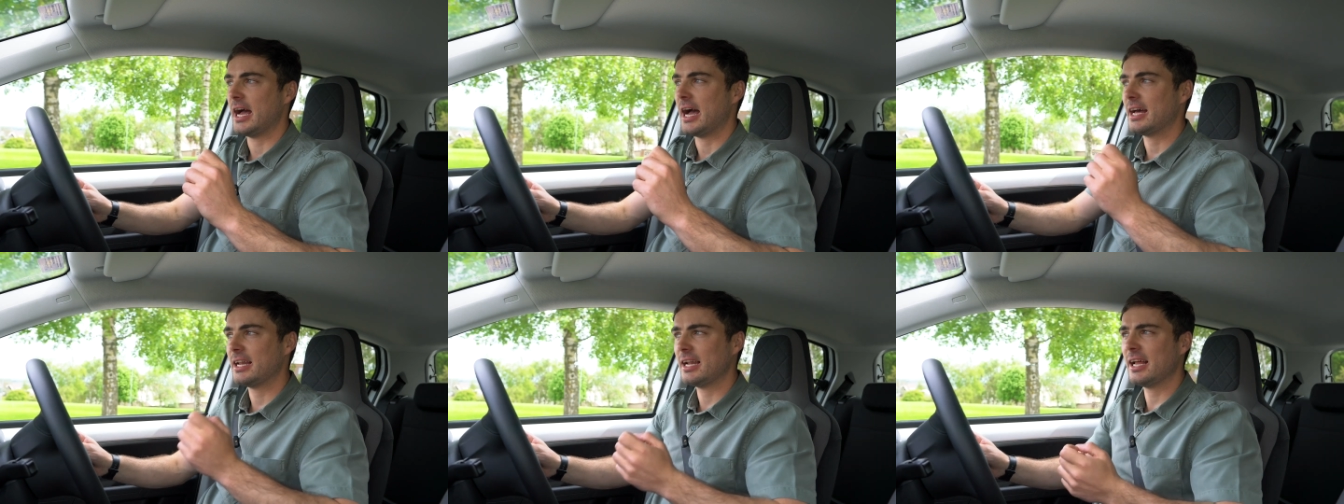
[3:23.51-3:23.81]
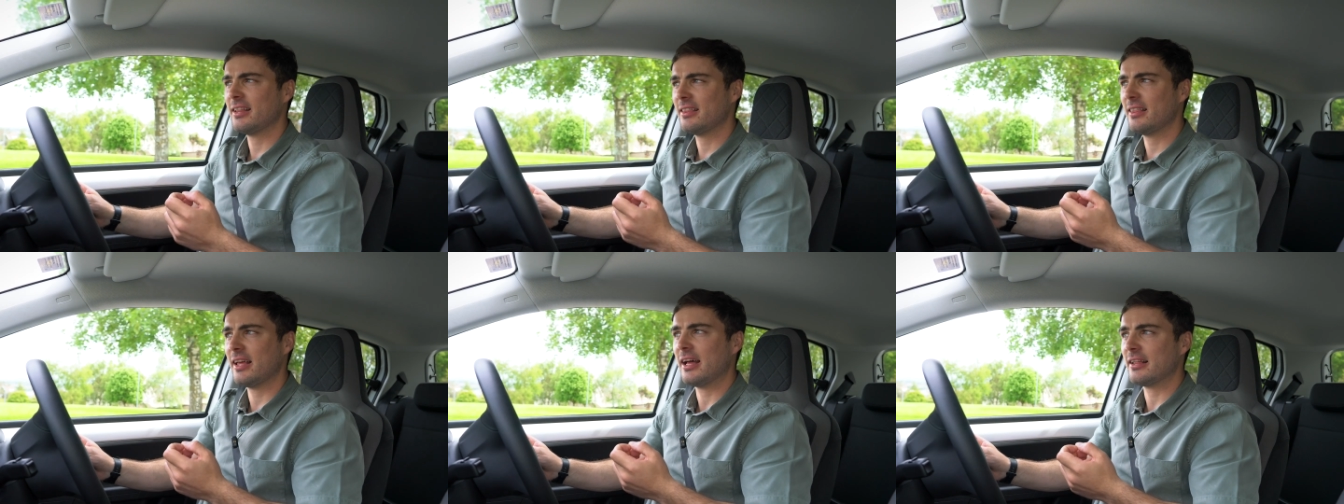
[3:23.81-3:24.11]
and
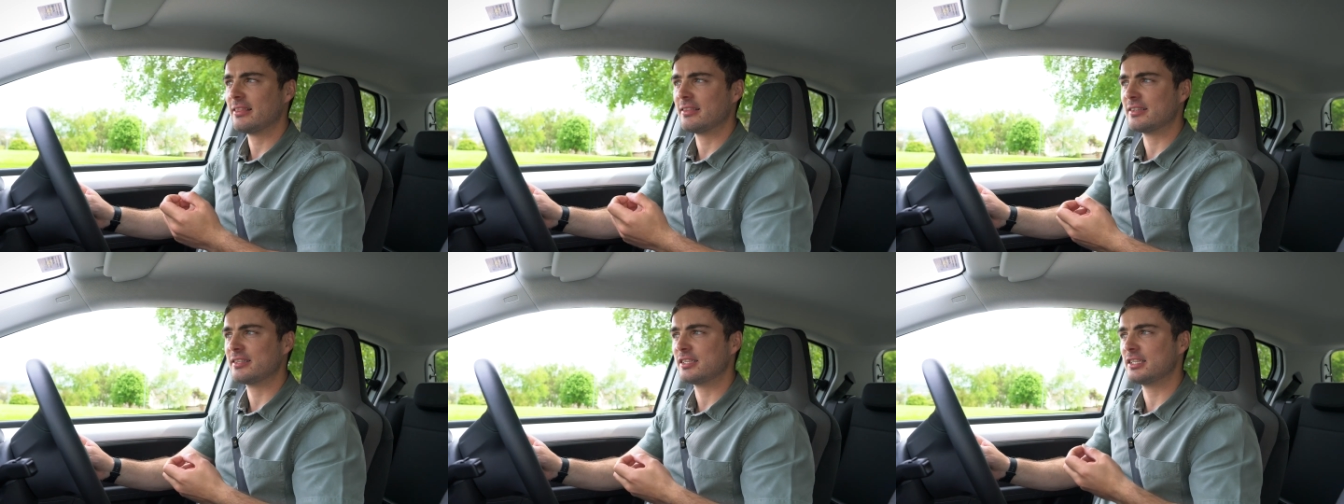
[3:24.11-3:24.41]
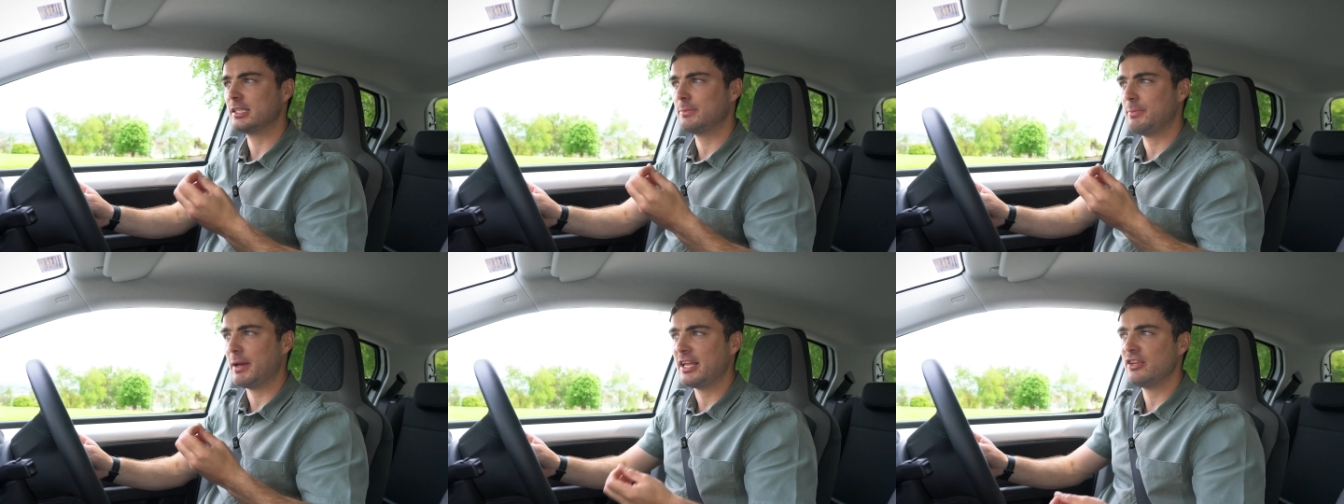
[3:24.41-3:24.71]
at that, the
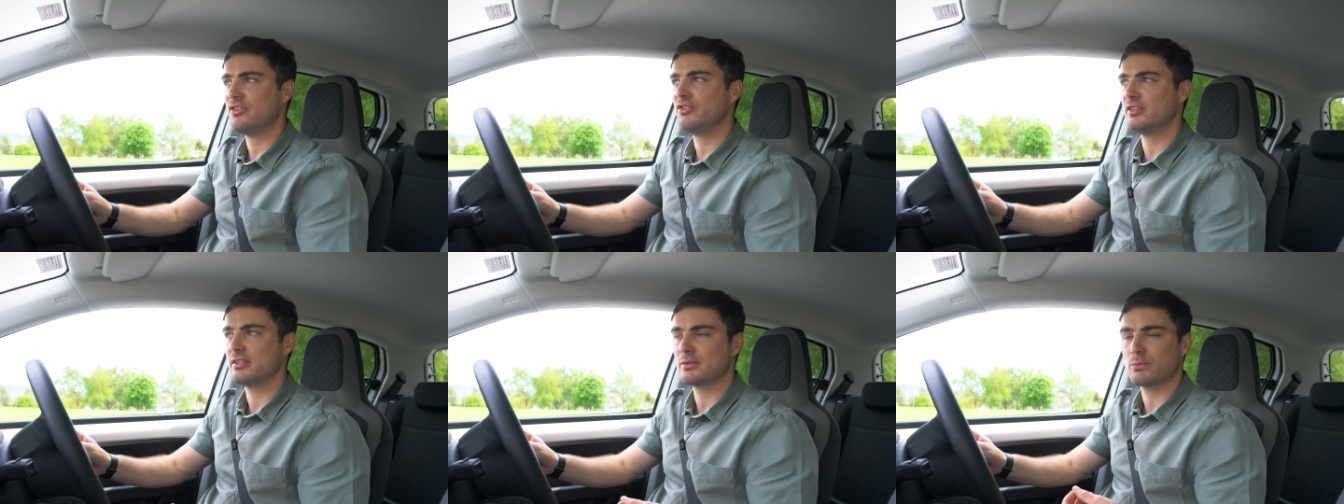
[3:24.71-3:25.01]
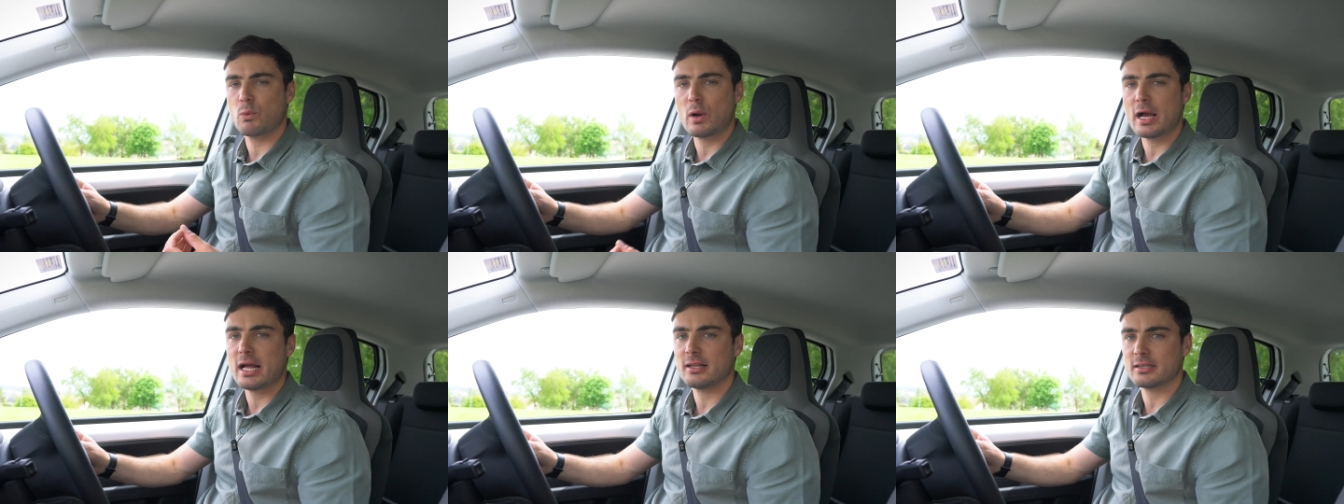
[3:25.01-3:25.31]
suspension's
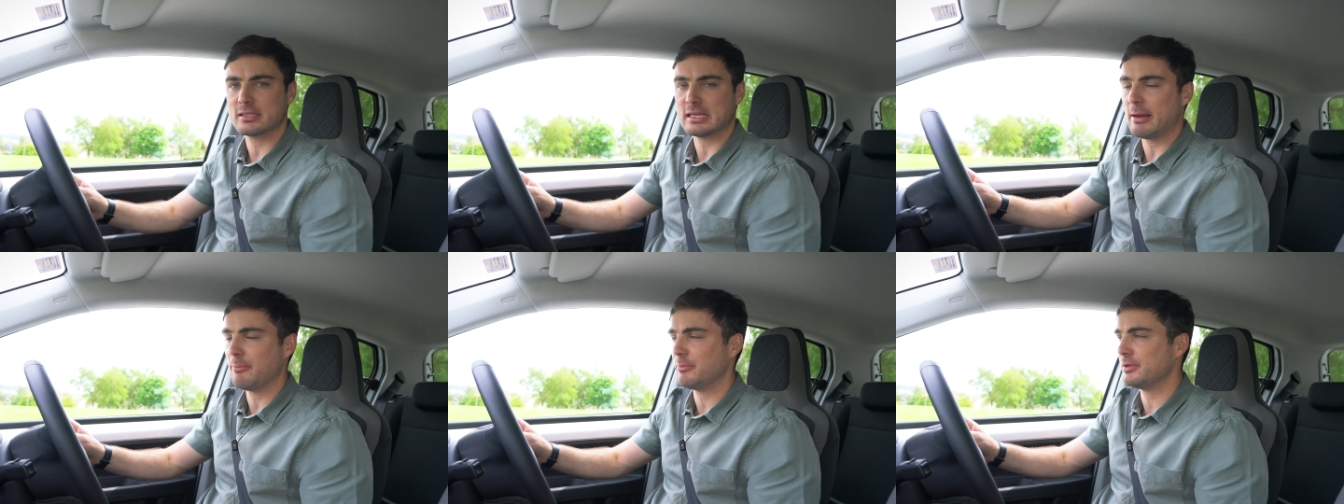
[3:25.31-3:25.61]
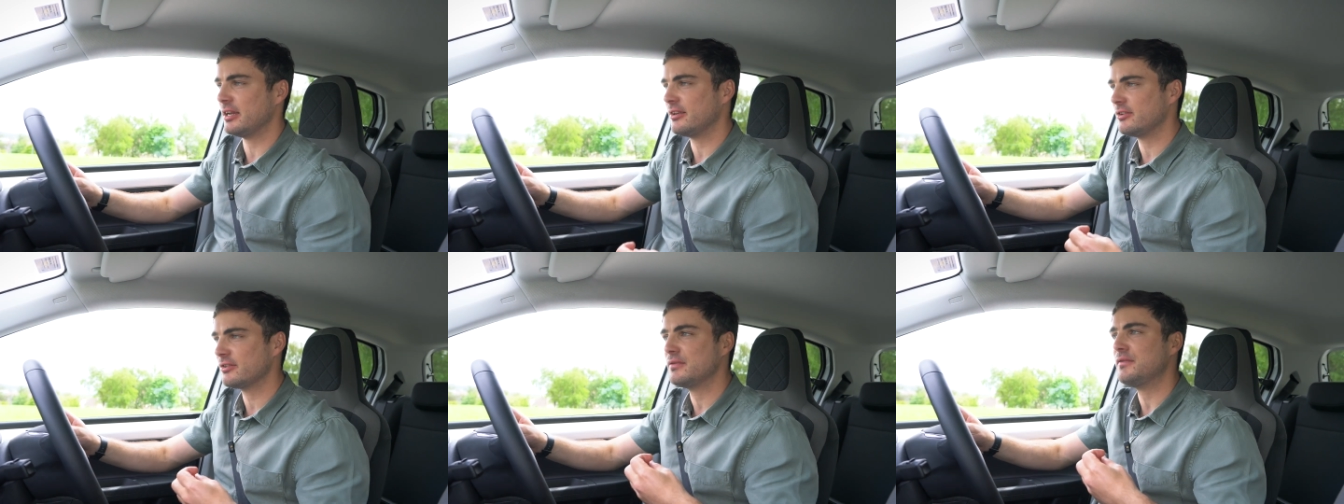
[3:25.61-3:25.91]
well
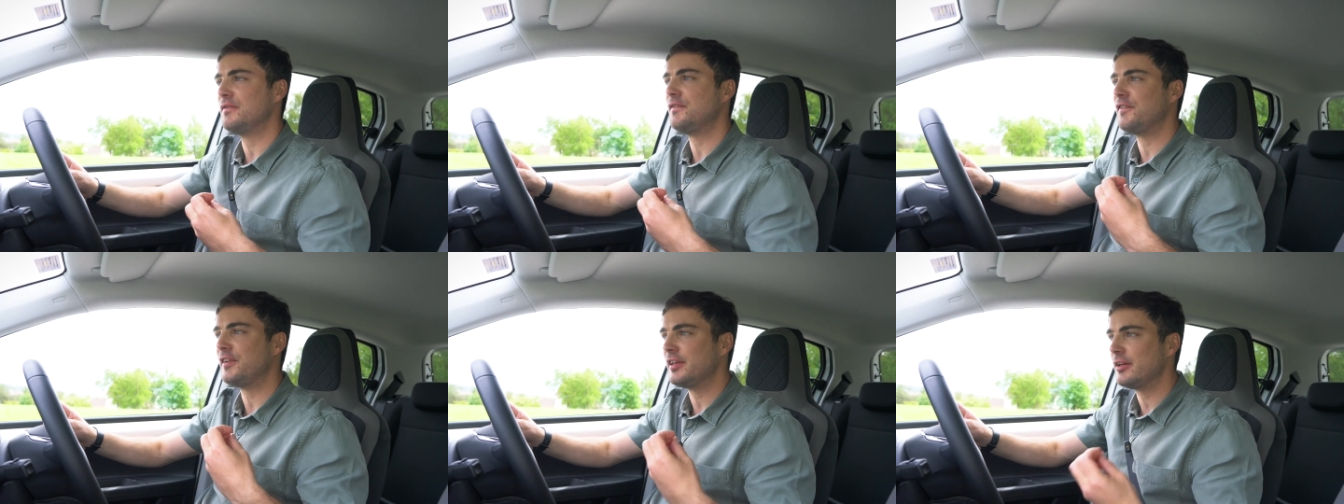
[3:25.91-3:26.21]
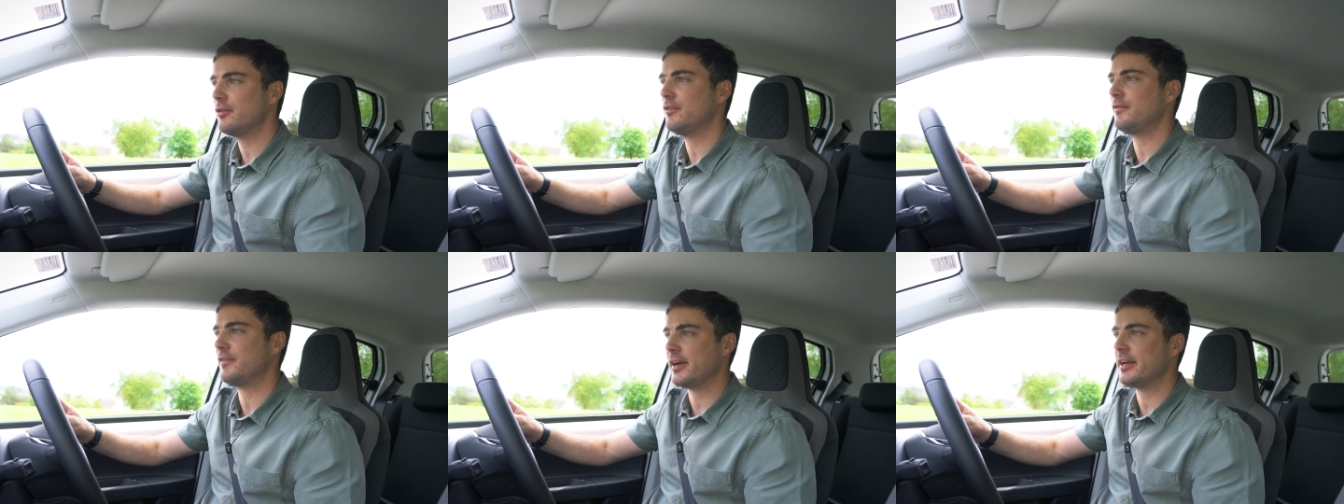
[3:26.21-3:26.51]
dampened. It doesn't
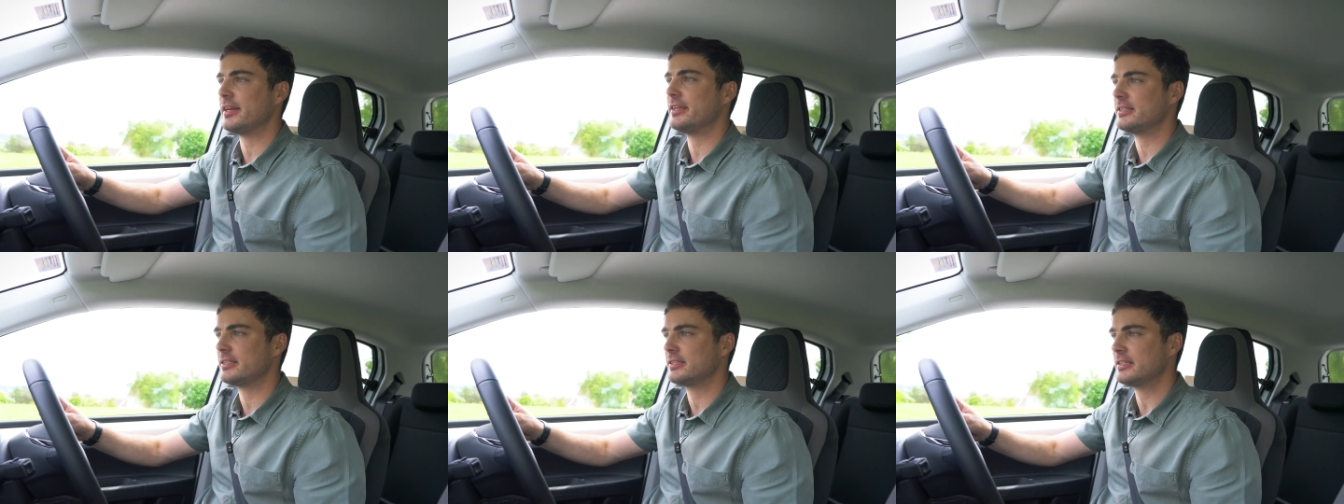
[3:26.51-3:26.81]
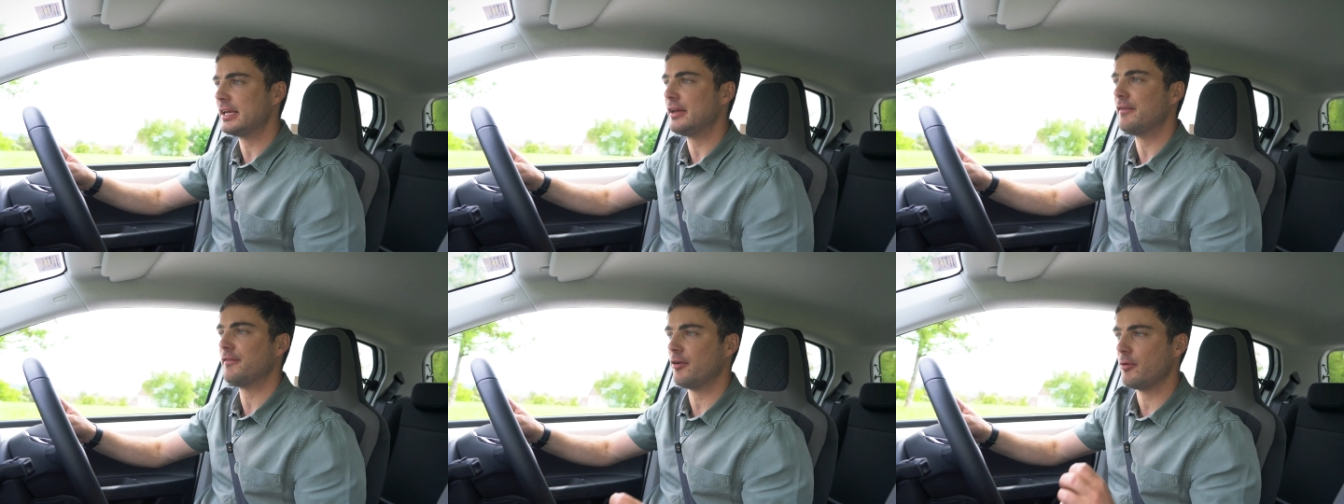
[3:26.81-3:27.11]
feel very
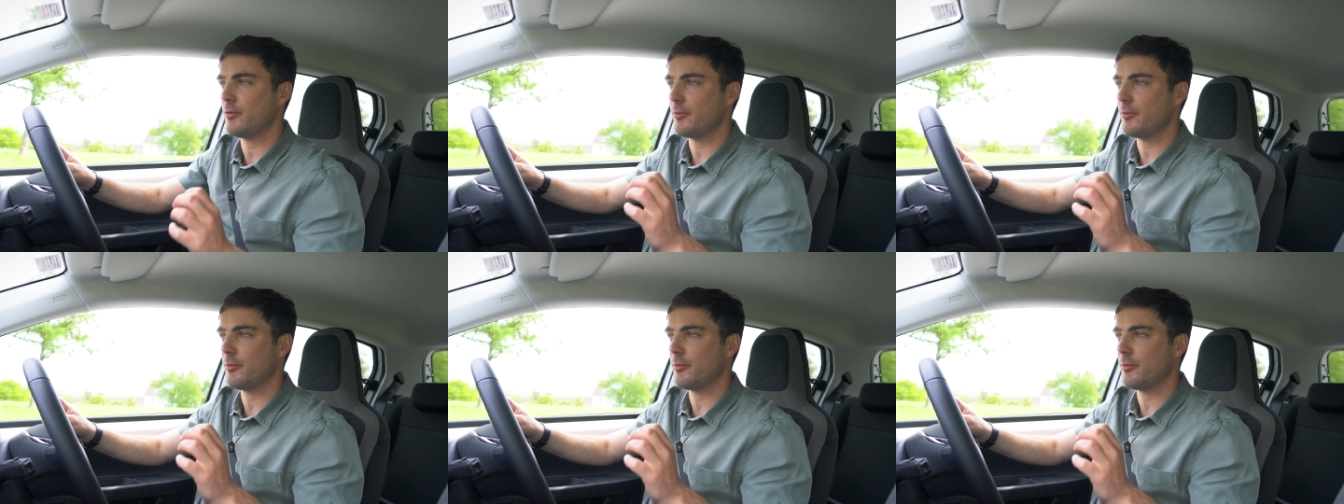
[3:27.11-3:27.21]
stiff.